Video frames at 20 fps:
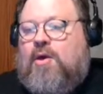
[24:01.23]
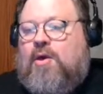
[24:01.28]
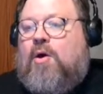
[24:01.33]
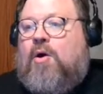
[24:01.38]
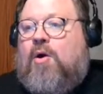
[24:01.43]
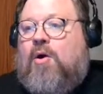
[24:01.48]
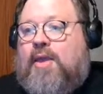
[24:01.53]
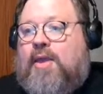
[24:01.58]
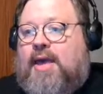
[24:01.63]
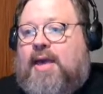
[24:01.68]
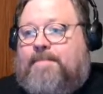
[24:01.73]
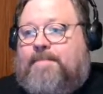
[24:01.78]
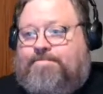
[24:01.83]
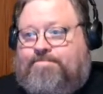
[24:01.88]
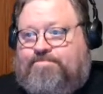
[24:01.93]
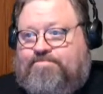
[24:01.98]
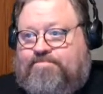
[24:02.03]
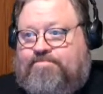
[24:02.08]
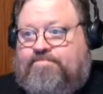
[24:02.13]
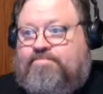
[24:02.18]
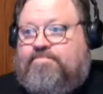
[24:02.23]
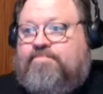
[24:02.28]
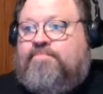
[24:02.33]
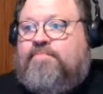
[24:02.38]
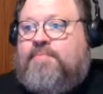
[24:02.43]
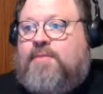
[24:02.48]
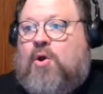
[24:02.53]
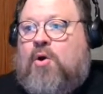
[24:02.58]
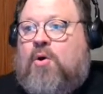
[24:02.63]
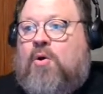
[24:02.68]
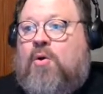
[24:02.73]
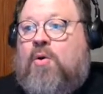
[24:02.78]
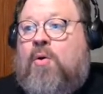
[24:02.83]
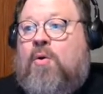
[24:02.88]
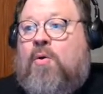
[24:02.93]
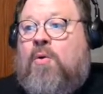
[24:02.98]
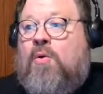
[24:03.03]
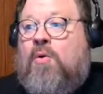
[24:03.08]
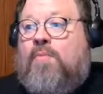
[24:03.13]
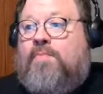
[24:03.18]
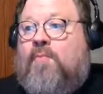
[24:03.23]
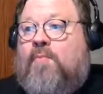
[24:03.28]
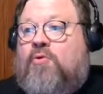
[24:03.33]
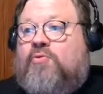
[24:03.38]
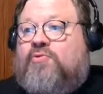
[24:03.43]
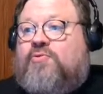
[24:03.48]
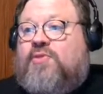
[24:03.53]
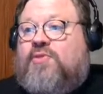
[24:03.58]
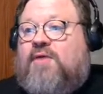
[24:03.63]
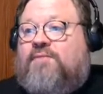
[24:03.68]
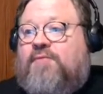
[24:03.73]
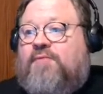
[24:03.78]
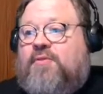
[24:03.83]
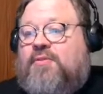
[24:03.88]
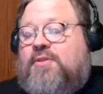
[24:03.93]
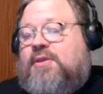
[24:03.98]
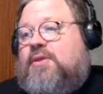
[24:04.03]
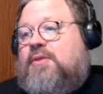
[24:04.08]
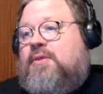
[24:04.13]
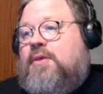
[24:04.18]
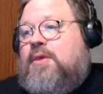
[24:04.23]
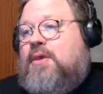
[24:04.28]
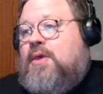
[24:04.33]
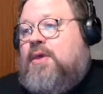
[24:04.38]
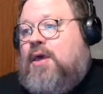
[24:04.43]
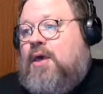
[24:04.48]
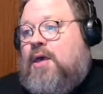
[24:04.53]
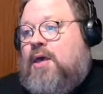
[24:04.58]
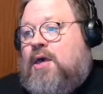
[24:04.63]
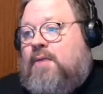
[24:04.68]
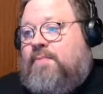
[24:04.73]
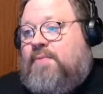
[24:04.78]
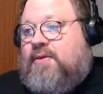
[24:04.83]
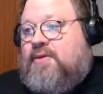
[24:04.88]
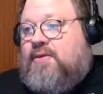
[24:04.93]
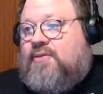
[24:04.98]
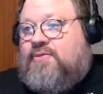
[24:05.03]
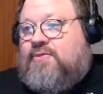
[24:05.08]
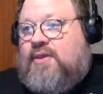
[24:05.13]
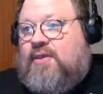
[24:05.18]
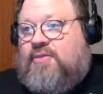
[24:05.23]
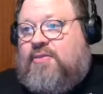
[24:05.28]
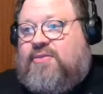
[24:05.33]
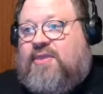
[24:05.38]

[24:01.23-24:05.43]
Oh yeah, oh most definitely, because they